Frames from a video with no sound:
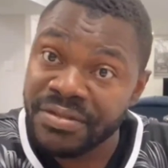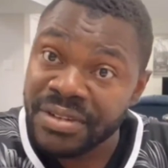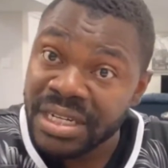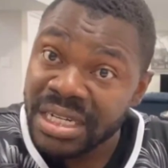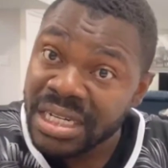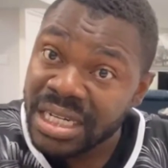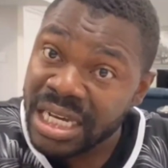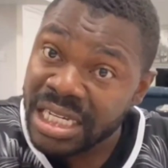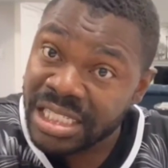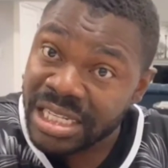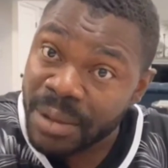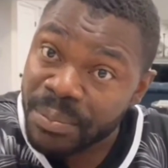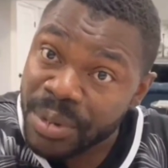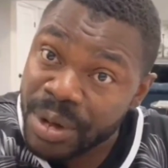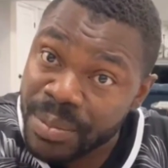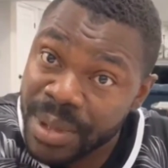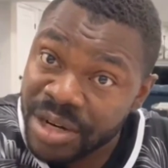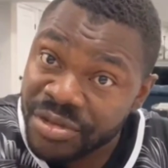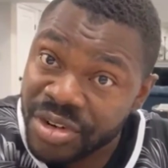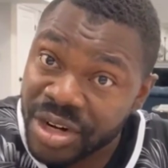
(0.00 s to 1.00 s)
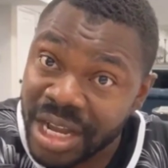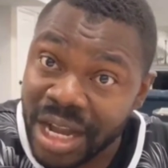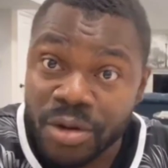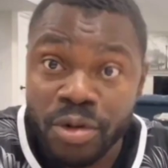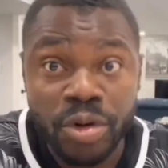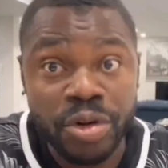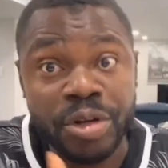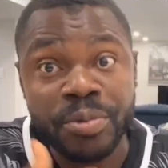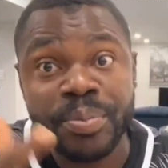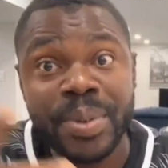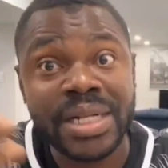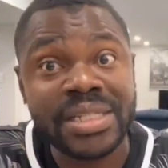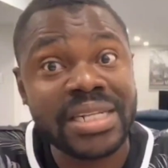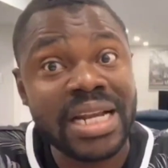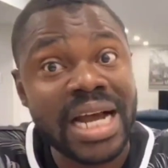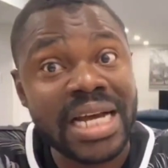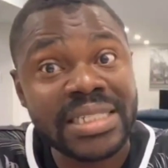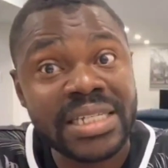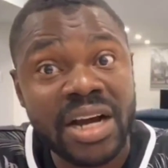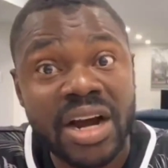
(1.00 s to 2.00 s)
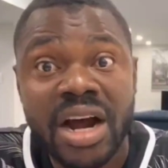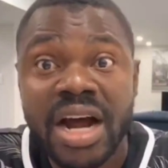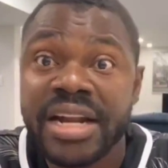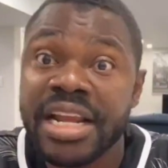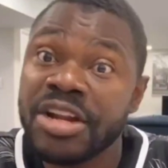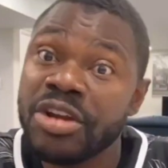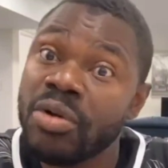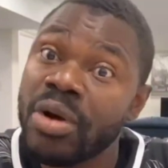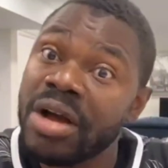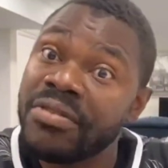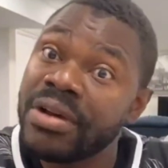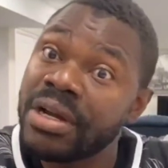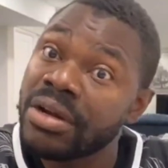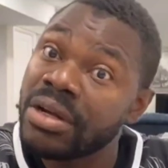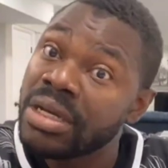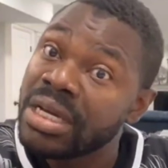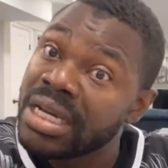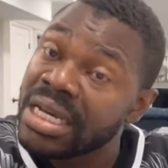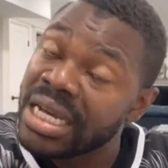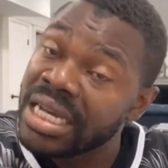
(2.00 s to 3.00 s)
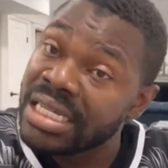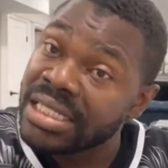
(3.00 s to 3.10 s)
or the partner has a card and you have a supplementary one.